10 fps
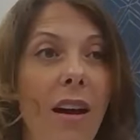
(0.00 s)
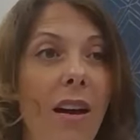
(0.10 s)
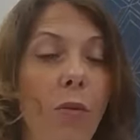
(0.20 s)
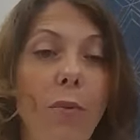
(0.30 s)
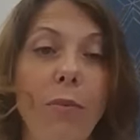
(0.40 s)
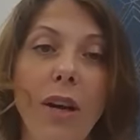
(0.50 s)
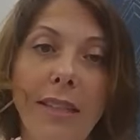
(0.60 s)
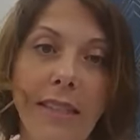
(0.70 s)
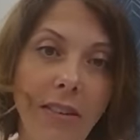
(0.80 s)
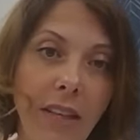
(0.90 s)
one
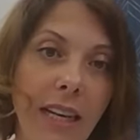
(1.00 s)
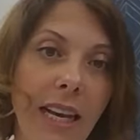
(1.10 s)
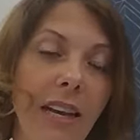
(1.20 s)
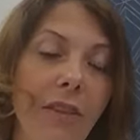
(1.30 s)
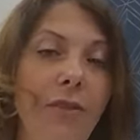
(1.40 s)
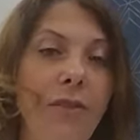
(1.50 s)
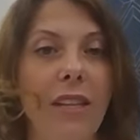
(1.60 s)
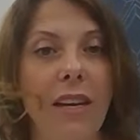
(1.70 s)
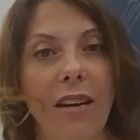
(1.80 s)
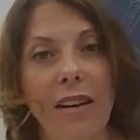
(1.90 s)
person in the lift,
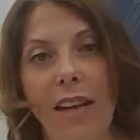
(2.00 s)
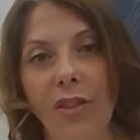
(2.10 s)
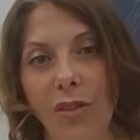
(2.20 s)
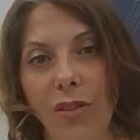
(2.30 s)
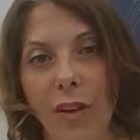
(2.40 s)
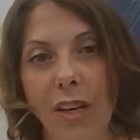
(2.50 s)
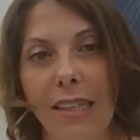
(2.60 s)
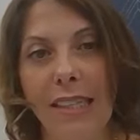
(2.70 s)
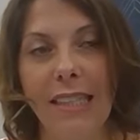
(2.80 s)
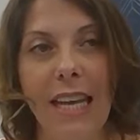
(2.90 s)
entrance via the
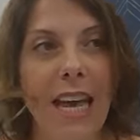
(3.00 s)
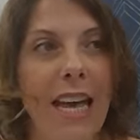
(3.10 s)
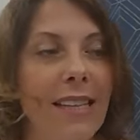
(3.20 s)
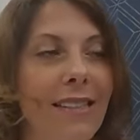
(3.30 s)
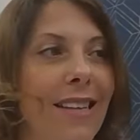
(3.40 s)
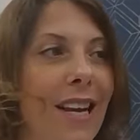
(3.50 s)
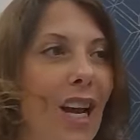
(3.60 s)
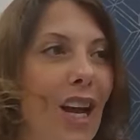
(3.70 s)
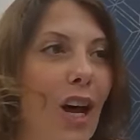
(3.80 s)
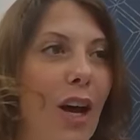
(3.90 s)
stairs.
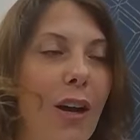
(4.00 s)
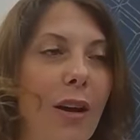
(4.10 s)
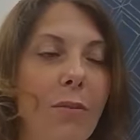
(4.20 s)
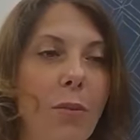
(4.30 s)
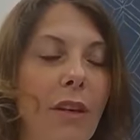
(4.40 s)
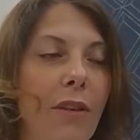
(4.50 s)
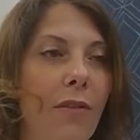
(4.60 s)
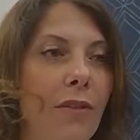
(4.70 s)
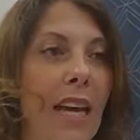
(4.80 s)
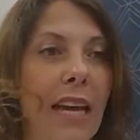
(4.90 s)

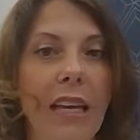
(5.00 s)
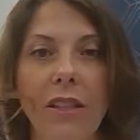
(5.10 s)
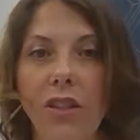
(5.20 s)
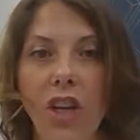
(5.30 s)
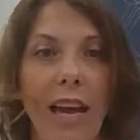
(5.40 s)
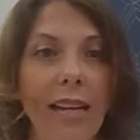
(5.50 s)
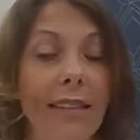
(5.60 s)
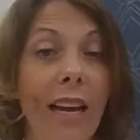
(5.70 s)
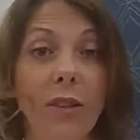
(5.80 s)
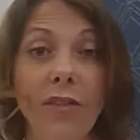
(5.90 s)
We've taken chairs
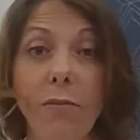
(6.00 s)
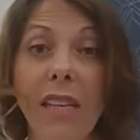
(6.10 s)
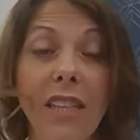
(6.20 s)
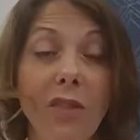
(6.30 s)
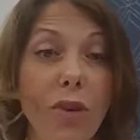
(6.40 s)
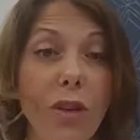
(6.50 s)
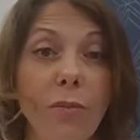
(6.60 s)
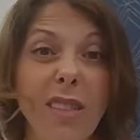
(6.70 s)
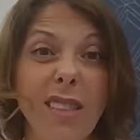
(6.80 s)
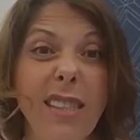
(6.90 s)
out of meeting
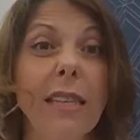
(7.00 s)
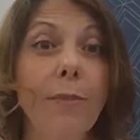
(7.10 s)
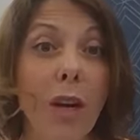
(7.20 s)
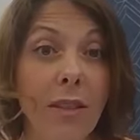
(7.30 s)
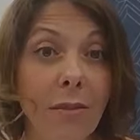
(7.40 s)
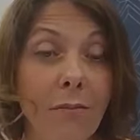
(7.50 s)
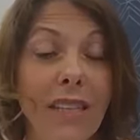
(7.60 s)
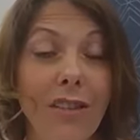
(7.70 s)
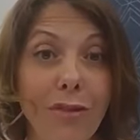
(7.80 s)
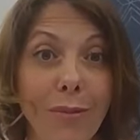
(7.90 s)
rooms. A 6-person
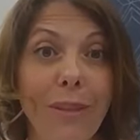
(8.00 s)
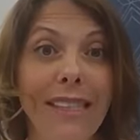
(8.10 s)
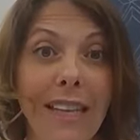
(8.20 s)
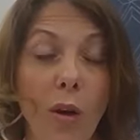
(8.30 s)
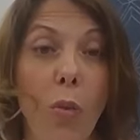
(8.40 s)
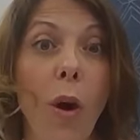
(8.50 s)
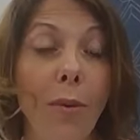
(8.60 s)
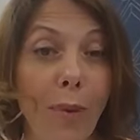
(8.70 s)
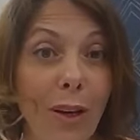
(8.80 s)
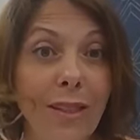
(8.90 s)
meeting room is now a
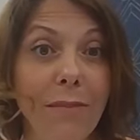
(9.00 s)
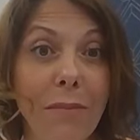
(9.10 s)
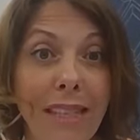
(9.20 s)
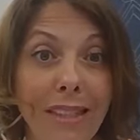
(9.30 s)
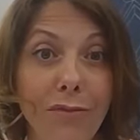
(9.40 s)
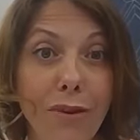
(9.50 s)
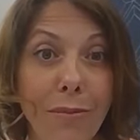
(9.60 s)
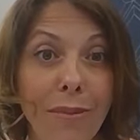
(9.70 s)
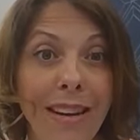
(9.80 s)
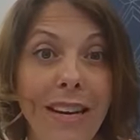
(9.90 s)
1-person meeting
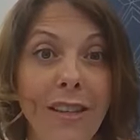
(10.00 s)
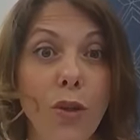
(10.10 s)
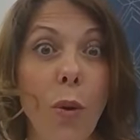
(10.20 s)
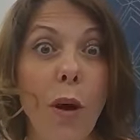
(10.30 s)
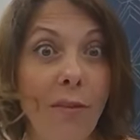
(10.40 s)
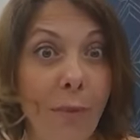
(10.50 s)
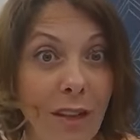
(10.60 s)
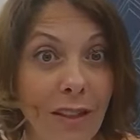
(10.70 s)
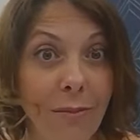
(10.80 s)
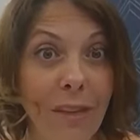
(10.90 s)
room.
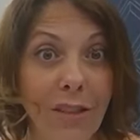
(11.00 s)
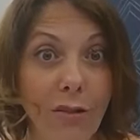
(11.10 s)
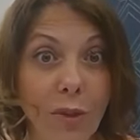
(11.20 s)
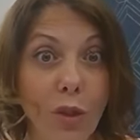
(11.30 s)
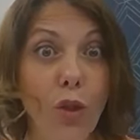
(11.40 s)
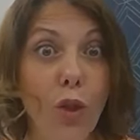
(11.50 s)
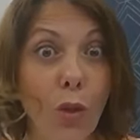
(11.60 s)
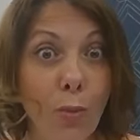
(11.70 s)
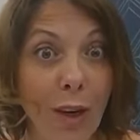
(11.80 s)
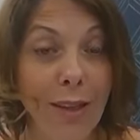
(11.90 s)
12-person meeting room is a
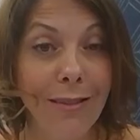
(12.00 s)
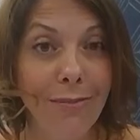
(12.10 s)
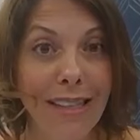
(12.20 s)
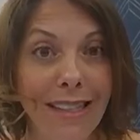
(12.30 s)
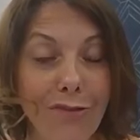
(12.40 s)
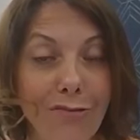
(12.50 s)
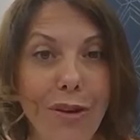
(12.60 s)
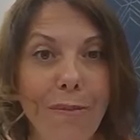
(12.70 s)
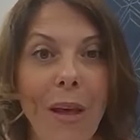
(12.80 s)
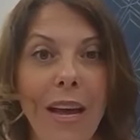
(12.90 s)
2-person meeting room.